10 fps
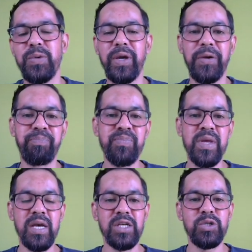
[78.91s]
Okay,
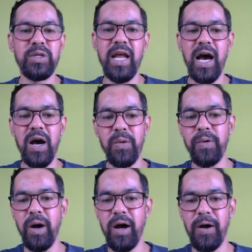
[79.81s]
so
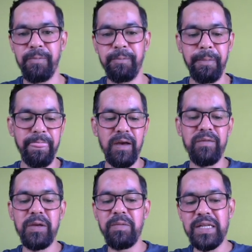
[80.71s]
now
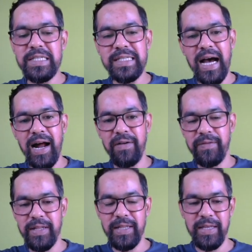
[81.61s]
we will start
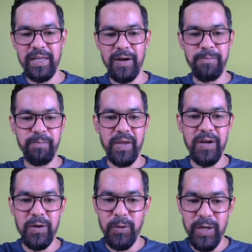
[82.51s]
with the
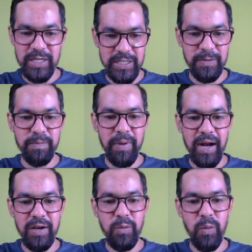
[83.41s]
introduction
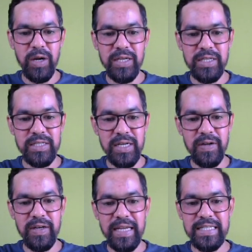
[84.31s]
part. What is
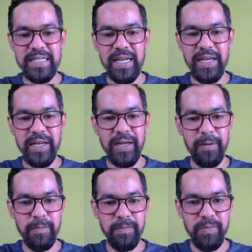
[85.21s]
national
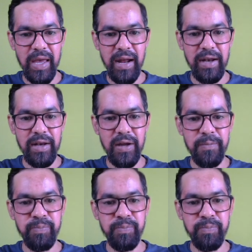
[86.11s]
income, and